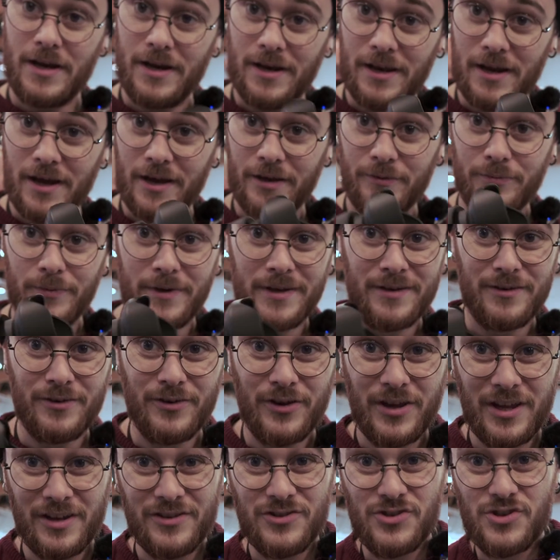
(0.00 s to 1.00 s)
lightweight. You
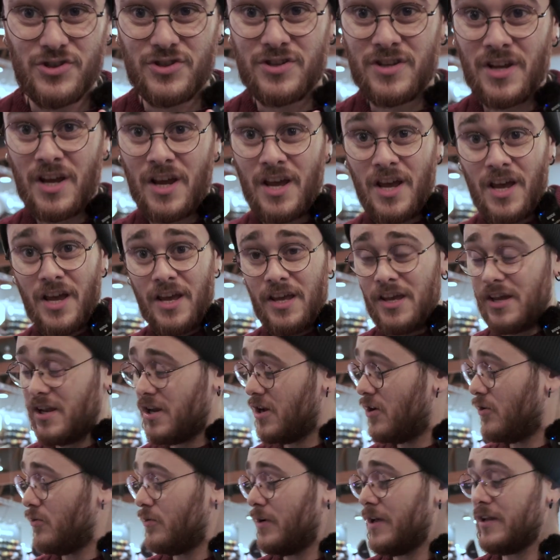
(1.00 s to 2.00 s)
can just,
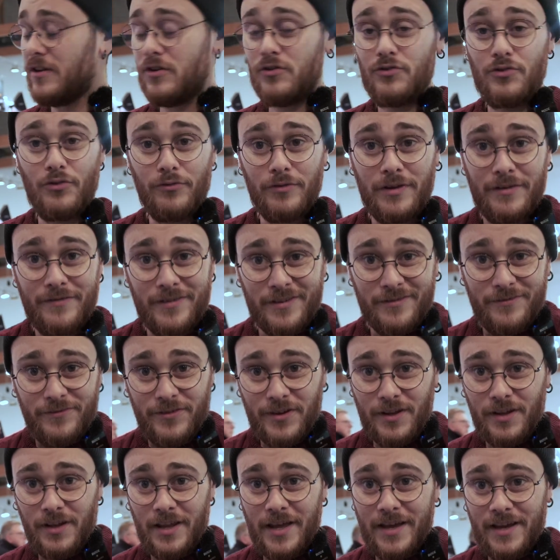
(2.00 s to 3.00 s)
you don't even
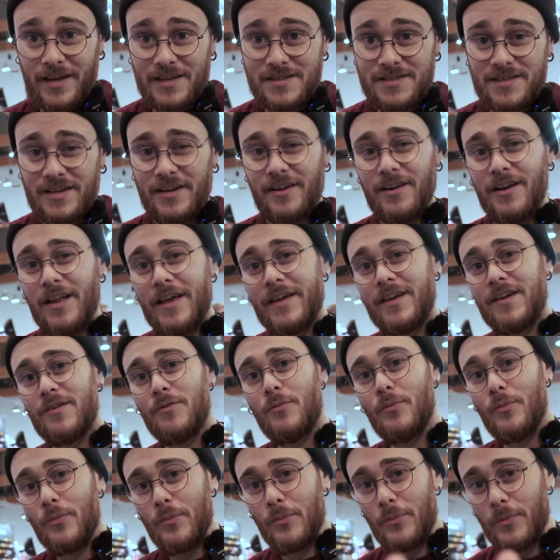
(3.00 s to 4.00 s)
feel like it's here. Like
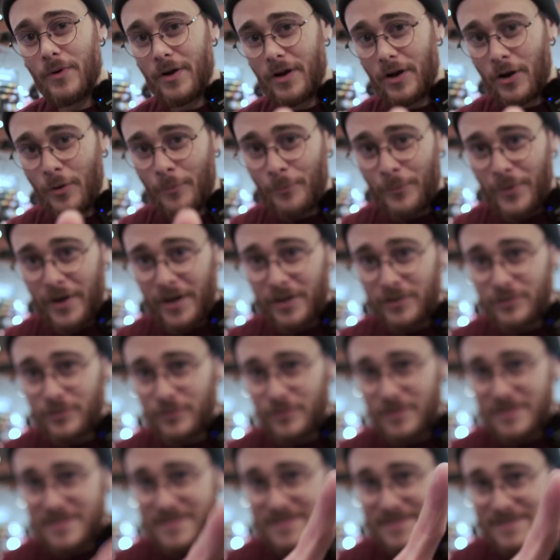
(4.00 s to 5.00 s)
compared to
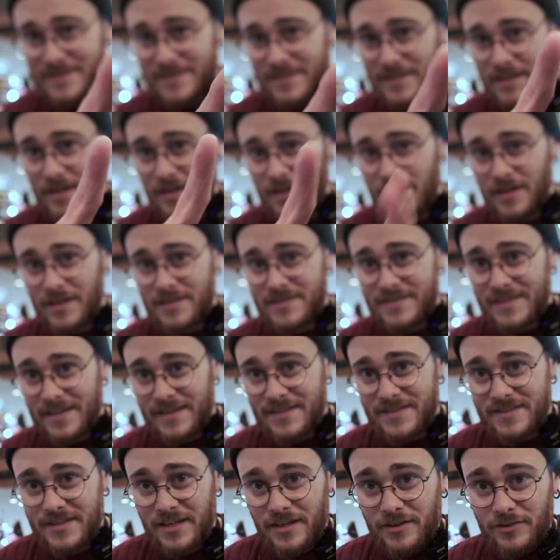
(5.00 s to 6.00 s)
this
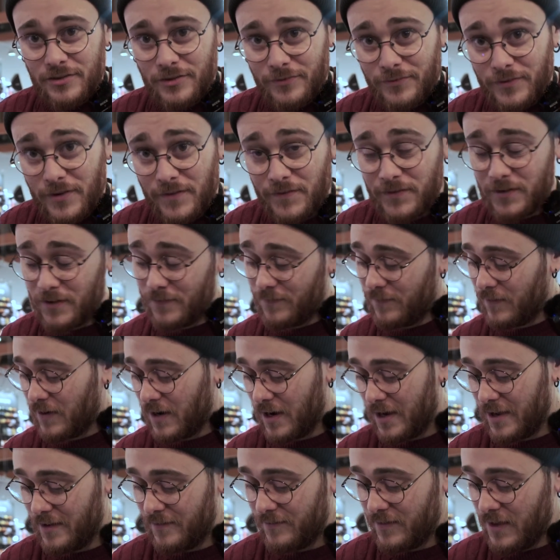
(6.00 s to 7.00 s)
16 to
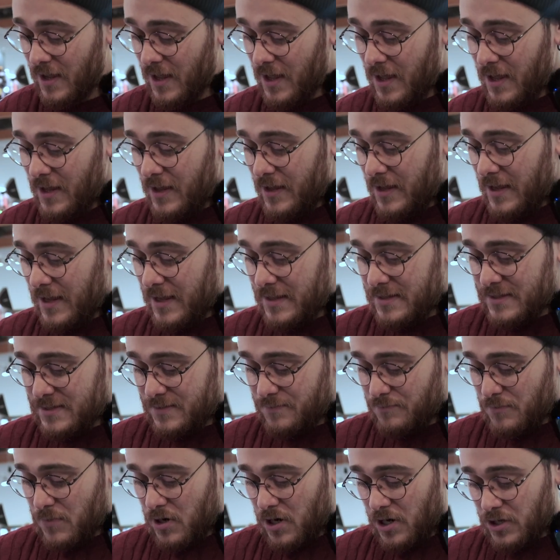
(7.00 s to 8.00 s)
55,
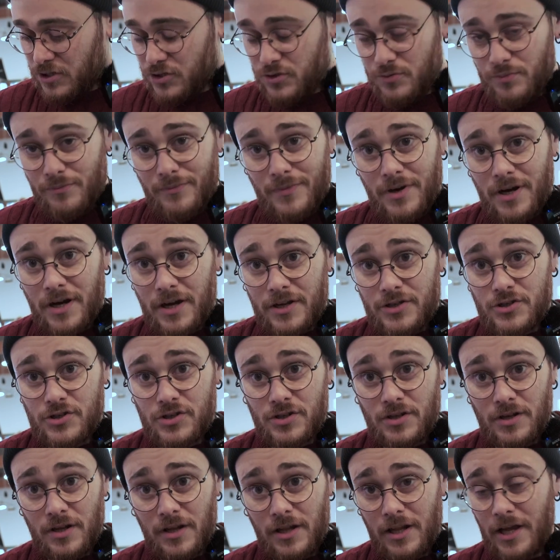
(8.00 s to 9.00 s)
it's much, much
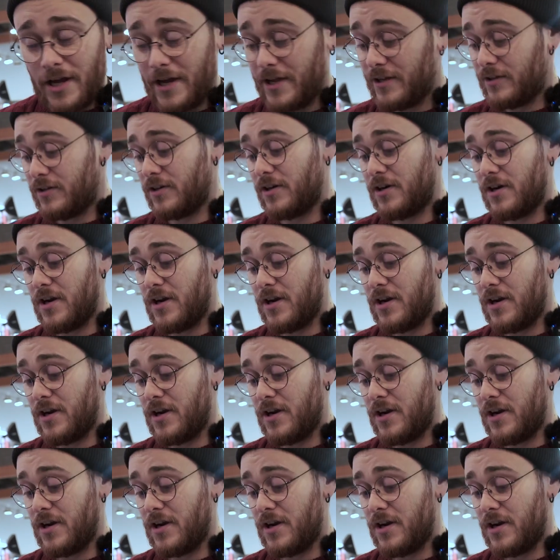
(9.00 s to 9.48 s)
lighter.